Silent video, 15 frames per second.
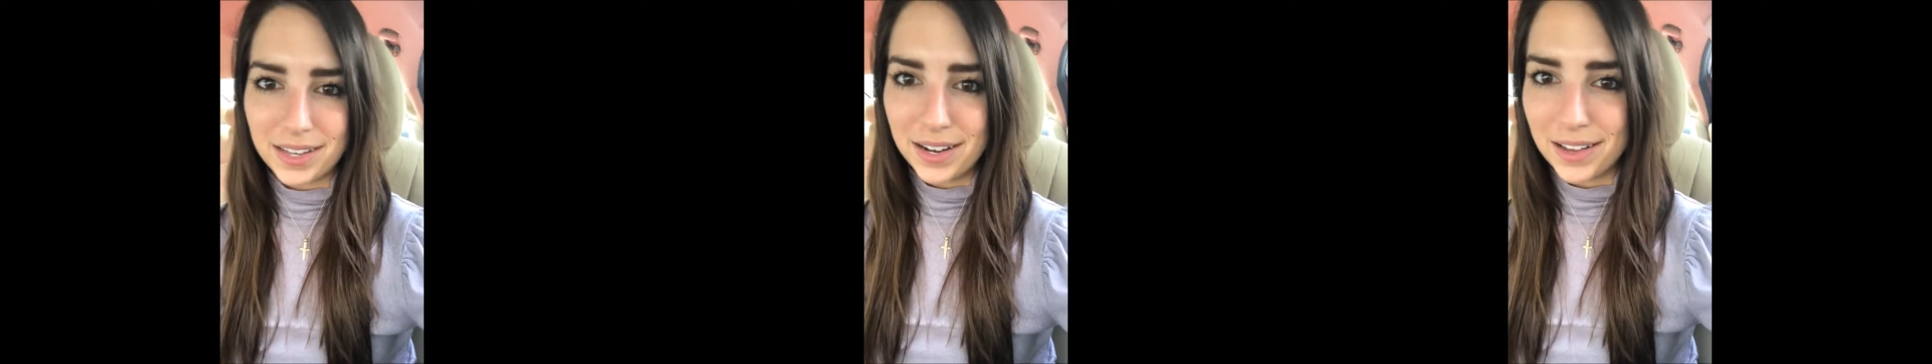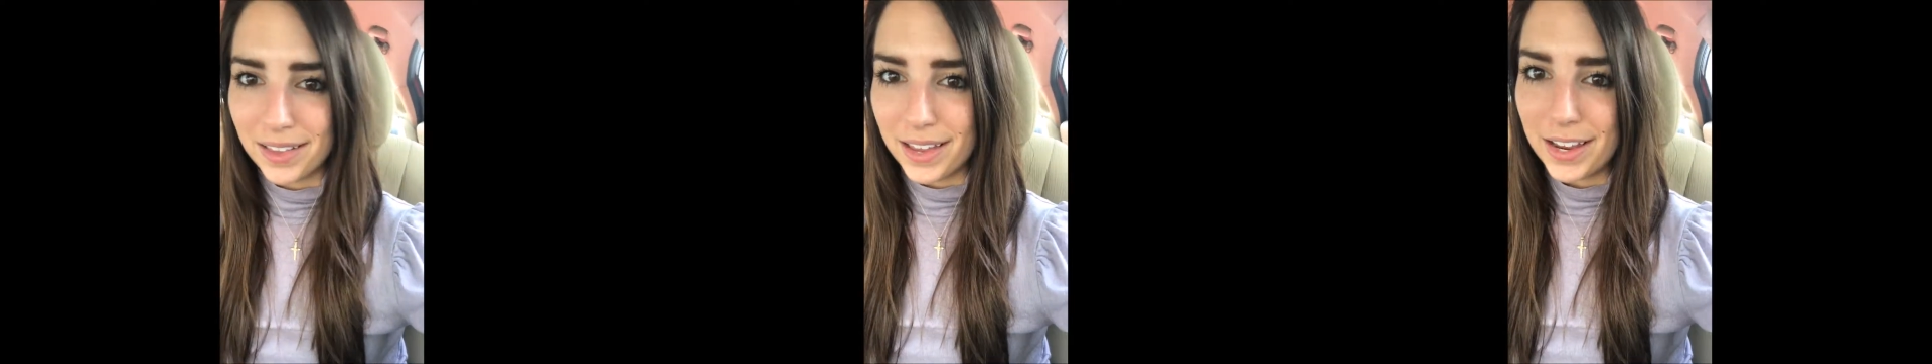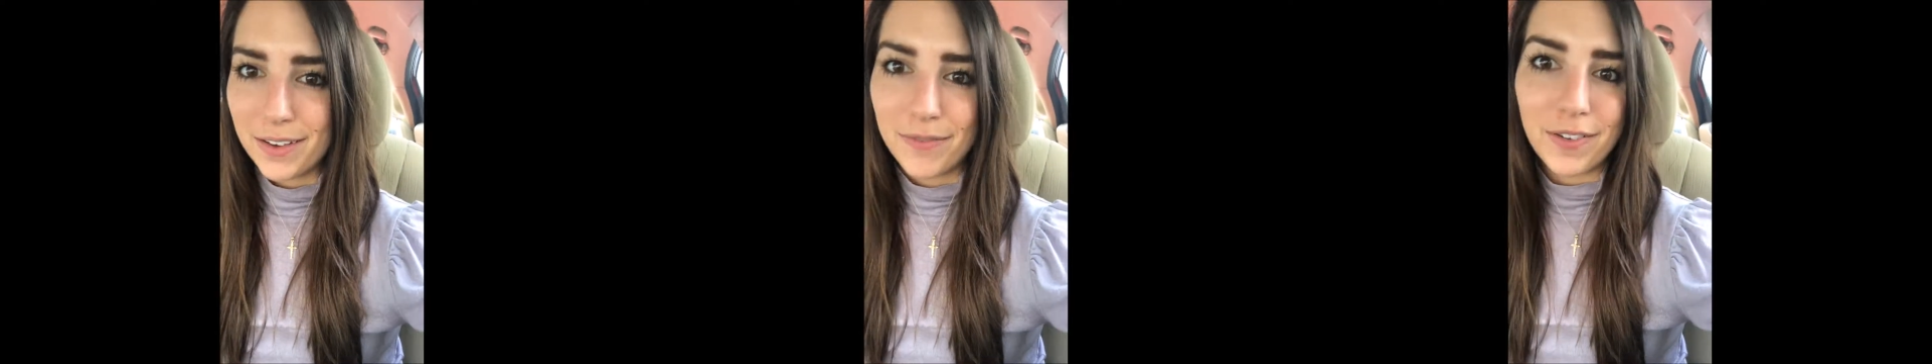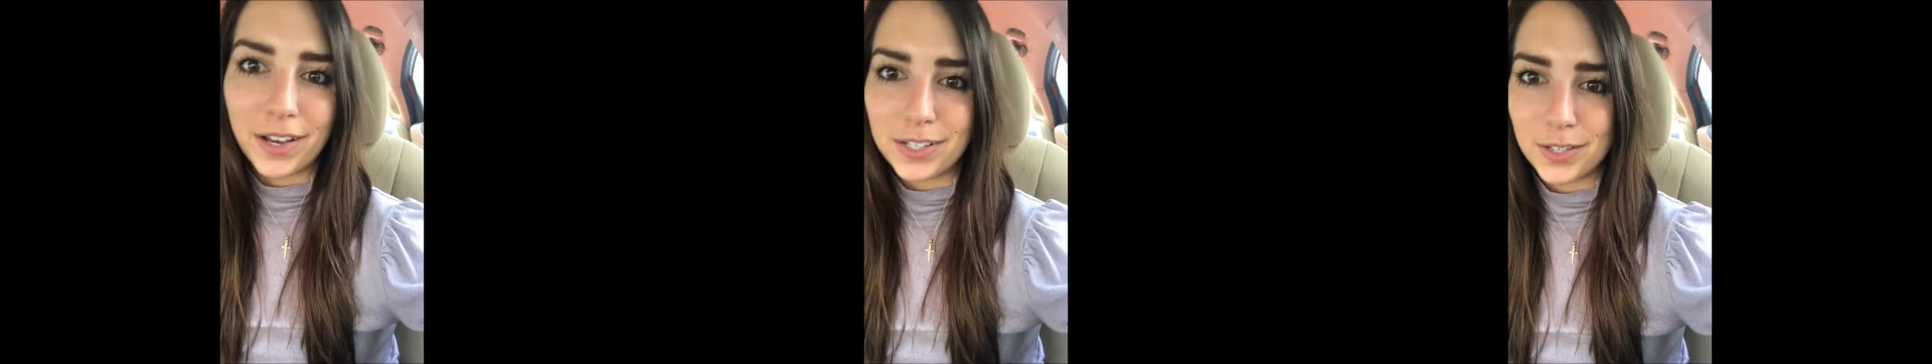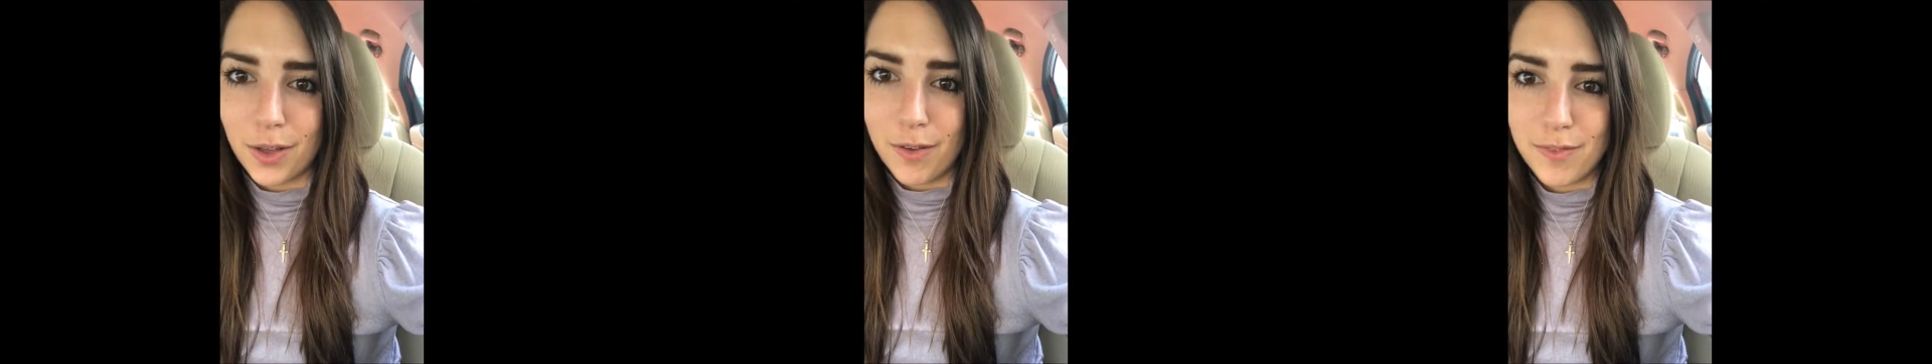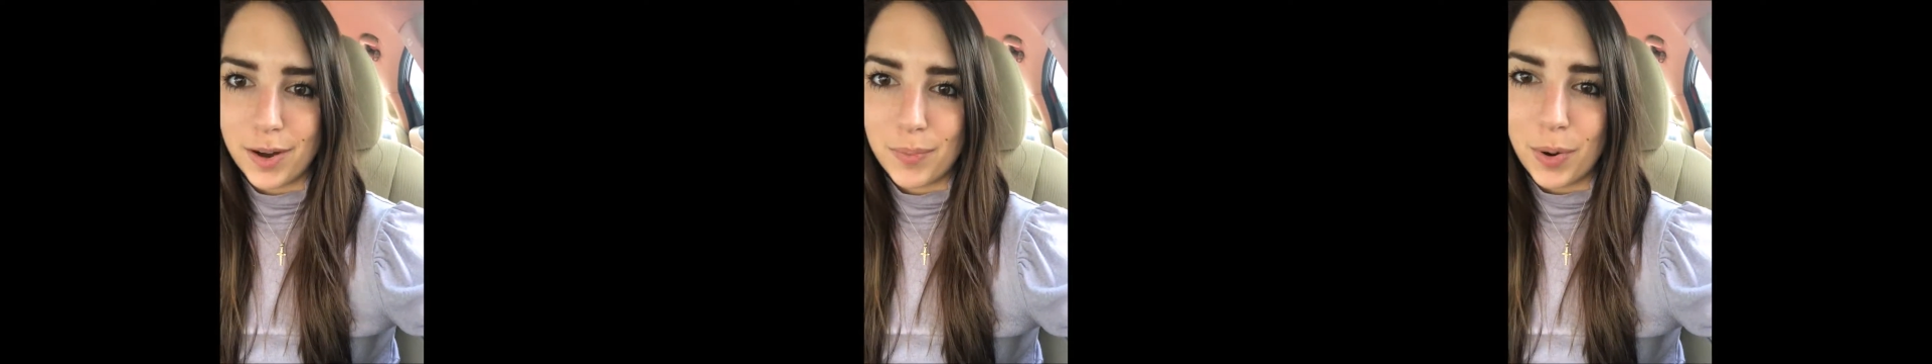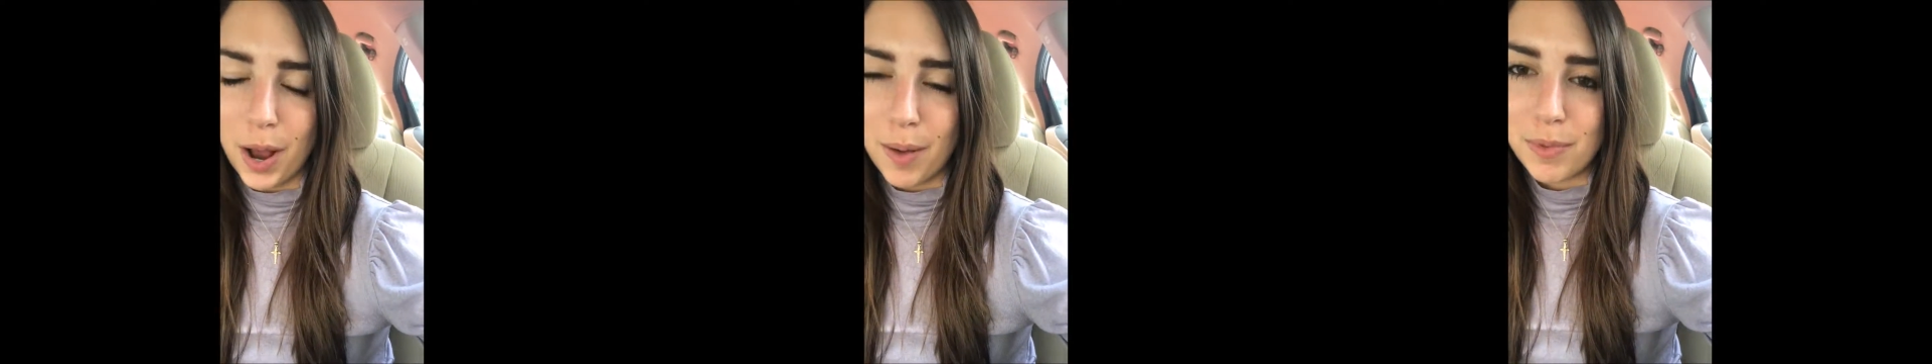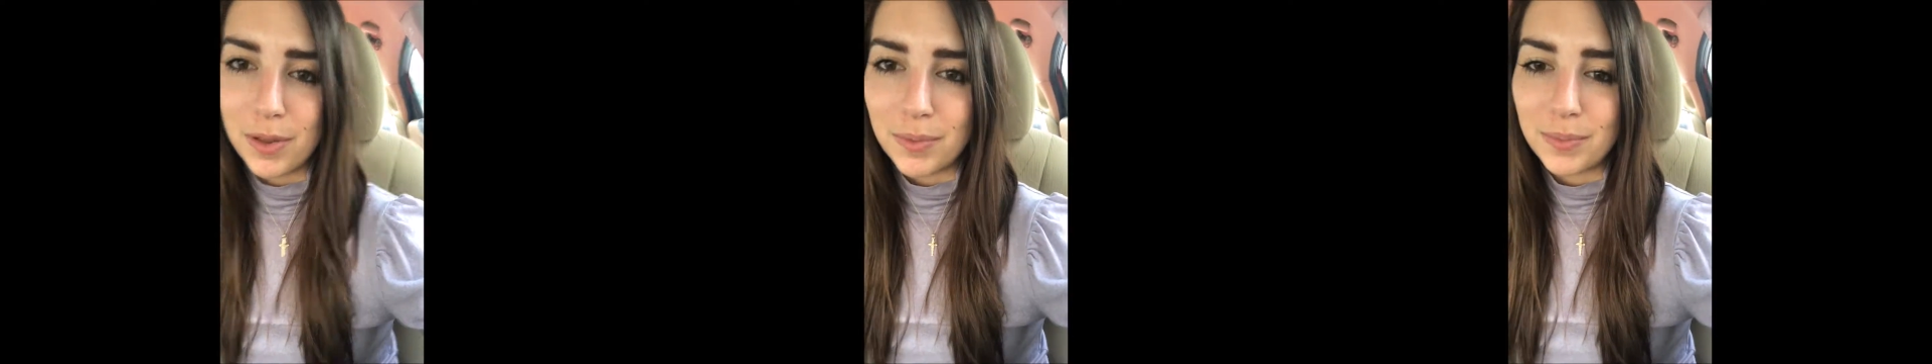gonna like fix all of our
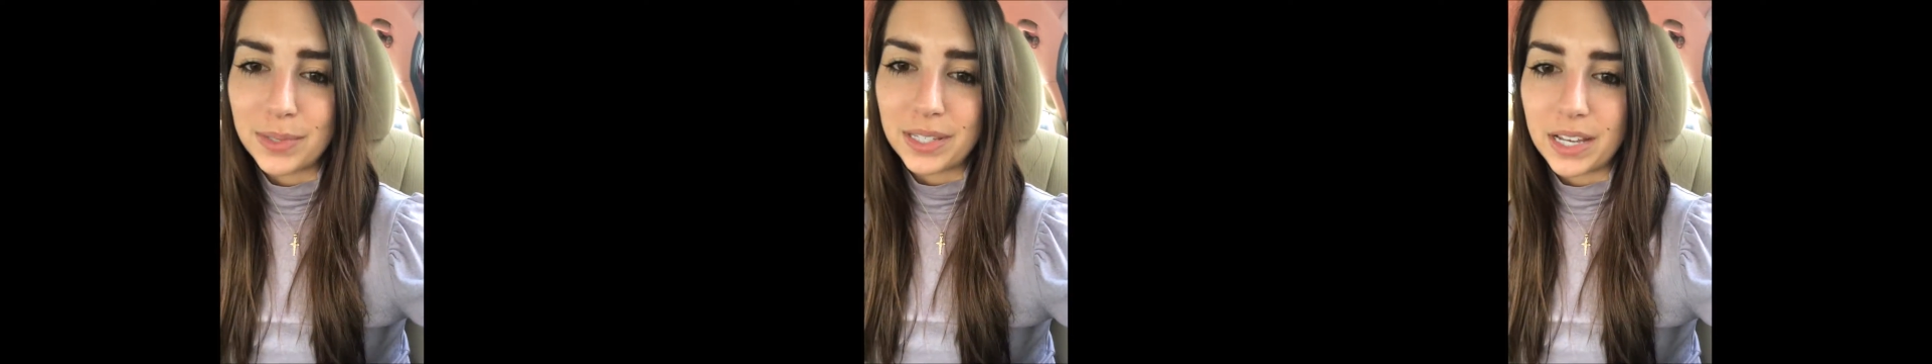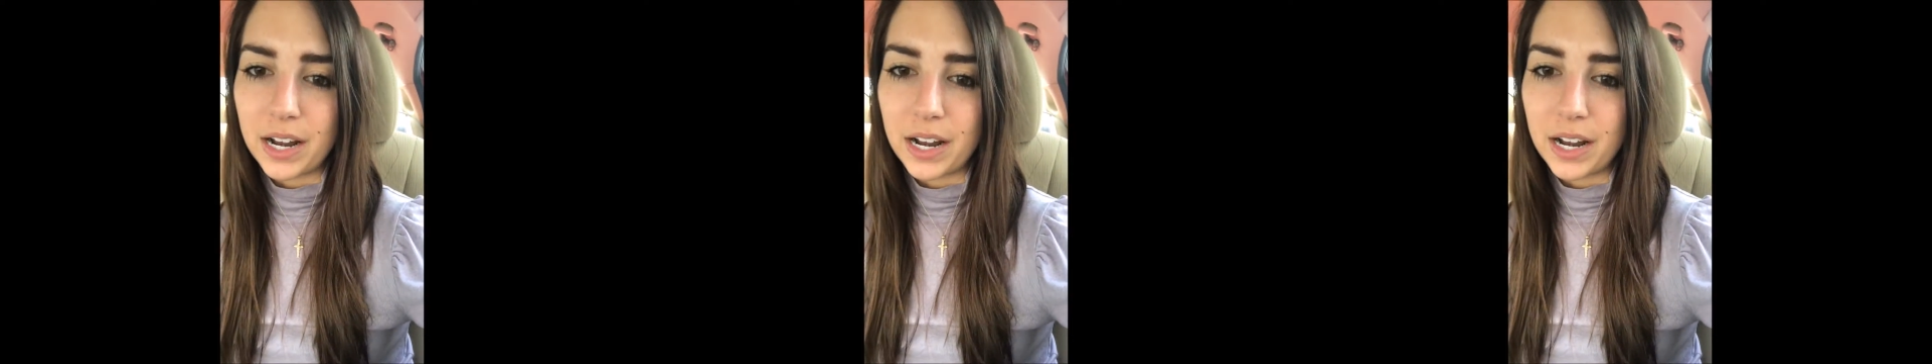problems.